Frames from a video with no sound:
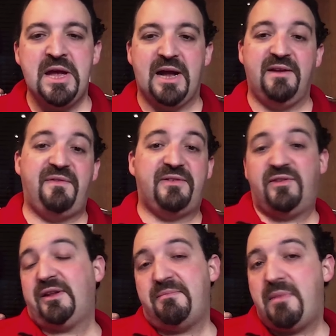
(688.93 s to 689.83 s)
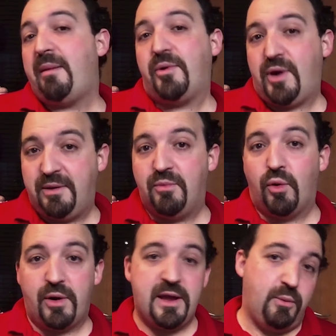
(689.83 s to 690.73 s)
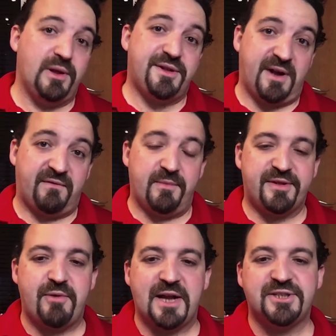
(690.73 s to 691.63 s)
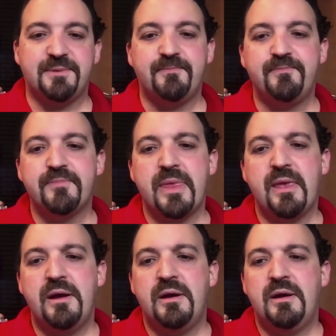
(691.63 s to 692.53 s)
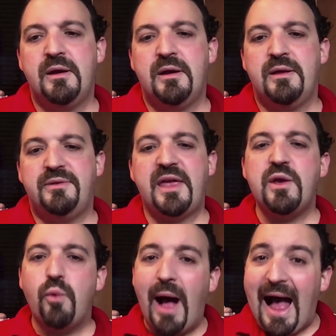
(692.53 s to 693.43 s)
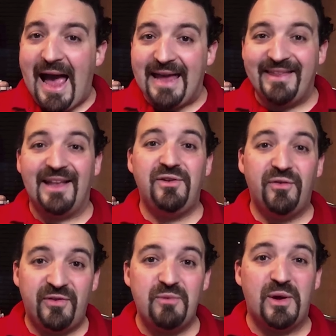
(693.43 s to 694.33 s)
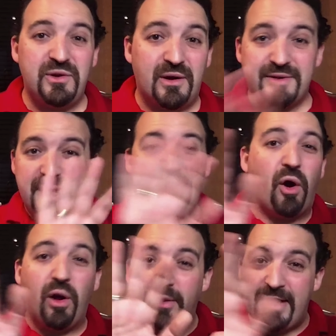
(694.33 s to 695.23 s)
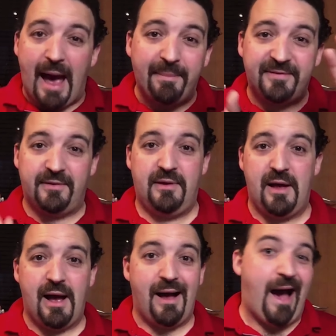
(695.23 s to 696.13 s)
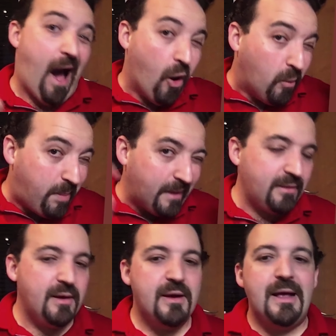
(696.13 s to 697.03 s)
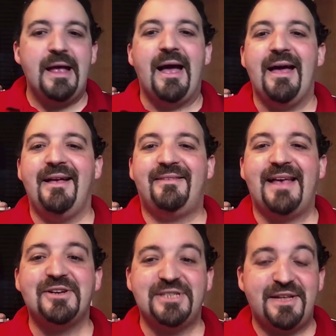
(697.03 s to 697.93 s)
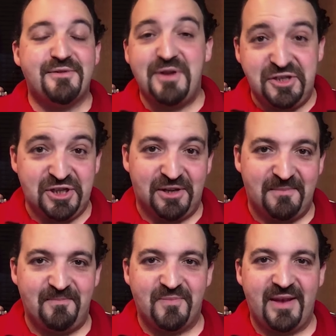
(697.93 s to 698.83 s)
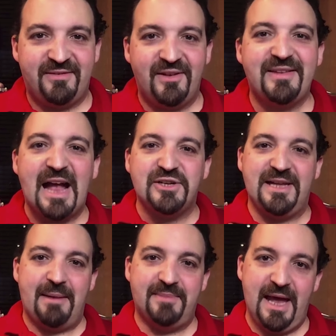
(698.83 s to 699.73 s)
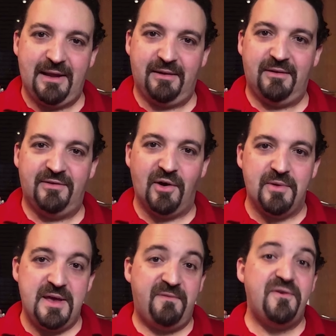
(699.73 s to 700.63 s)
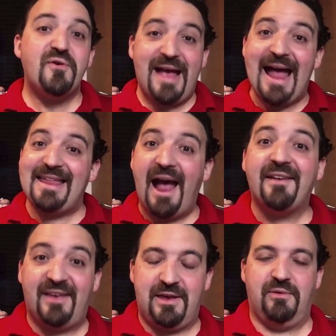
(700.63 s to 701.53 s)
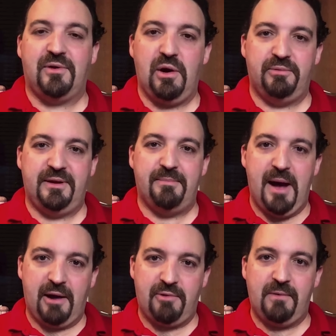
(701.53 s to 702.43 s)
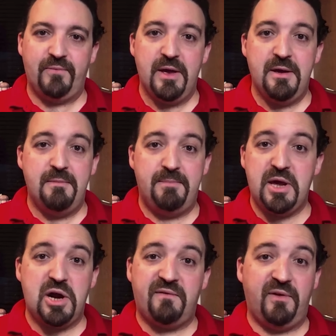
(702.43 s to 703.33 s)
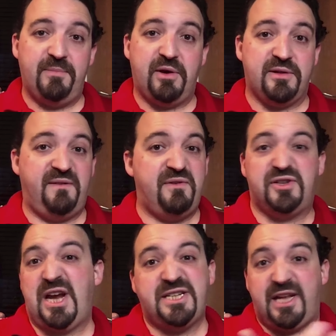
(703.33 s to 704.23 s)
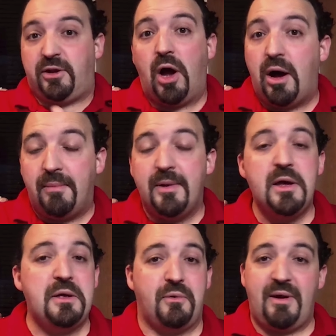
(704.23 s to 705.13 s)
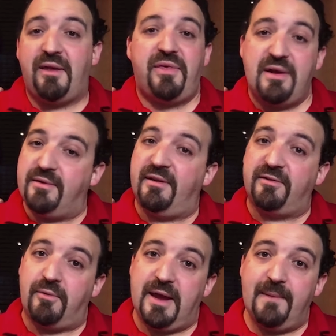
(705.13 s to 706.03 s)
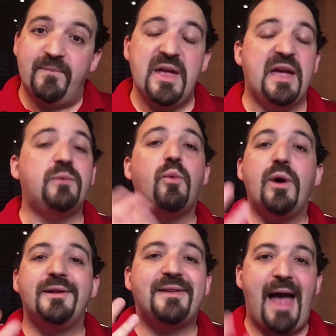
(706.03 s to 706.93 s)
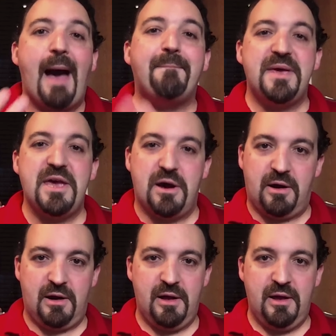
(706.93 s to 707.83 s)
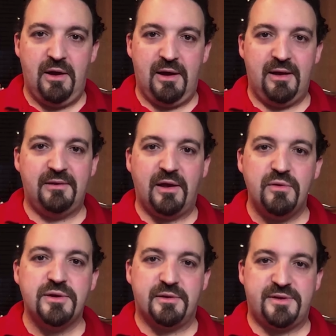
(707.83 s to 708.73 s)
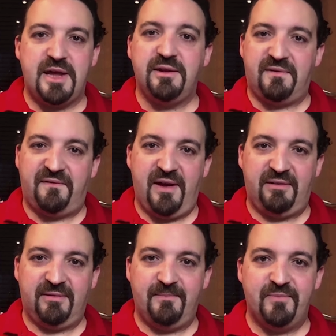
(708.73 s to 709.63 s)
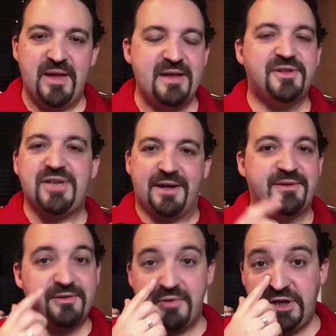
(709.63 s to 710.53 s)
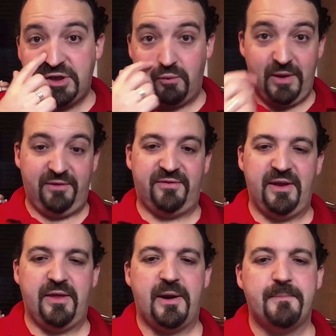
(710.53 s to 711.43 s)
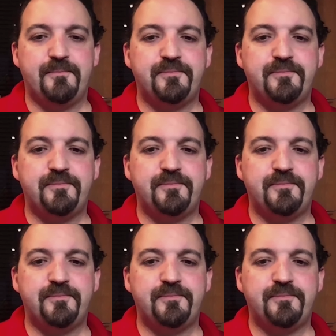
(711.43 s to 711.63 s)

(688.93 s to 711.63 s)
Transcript: And if it's not in memory anymore, it will start from scratch. The UI that you see when you are seeing all the apps open, it's actually a screenshot. It's not actually updated. So if you can execute code in the background, be careful, because if you change the DOM or anything on the screen, it won't appear in the user's interface. It's just a screenshot what you see there.